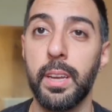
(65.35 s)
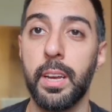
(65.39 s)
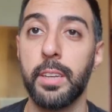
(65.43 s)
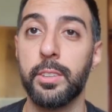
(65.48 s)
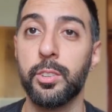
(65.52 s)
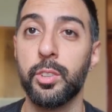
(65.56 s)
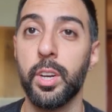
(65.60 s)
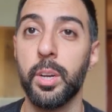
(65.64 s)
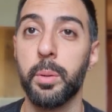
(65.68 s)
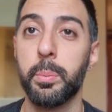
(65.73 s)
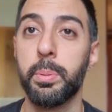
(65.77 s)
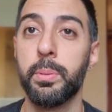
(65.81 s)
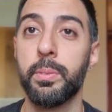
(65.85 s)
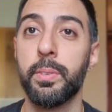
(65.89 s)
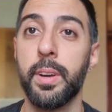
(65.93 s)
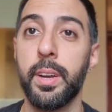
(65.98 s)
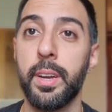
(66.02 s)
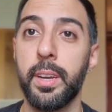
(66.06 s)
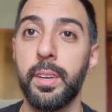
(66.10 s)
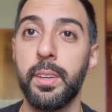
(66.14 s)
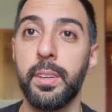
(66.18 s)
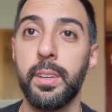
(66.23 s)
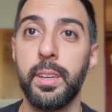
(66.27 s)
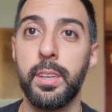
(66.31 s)
I try to
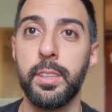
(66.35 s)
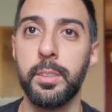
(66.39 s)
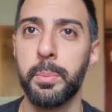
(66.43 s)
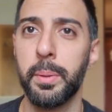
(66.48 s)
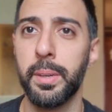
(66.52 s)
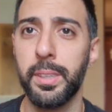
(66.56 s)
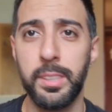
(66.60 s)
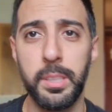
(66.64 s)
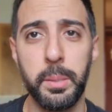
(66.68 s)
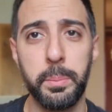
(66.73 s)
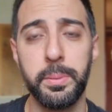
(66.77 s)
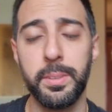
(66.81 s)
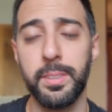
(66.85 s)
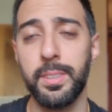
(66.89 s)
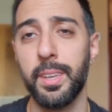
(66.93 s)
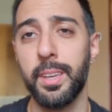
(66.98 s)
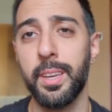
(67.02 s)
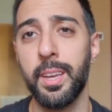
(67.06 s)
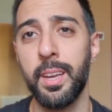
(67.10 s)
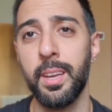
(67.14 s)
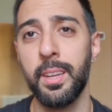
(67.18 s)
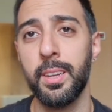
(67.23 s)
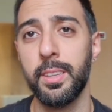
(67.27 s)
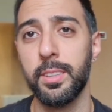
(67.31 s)
provide as many tips as I
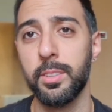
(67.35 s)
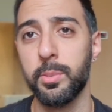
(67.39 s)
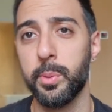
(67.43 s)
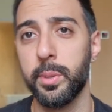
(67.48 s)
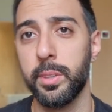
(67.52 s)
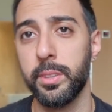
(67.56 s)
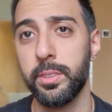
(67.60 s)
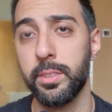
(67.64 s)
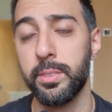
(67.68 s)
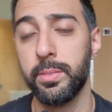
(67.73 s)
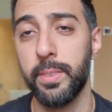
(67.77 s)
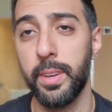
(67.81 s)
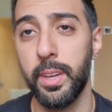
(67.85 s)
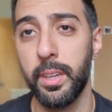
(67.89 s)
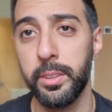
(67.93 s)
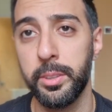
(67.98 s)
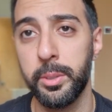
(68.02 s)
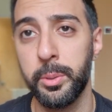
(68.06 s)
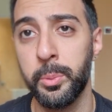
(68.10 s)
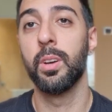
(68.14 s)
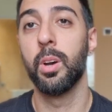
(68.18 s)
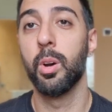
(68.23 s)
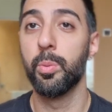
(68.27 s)
can, as well as value.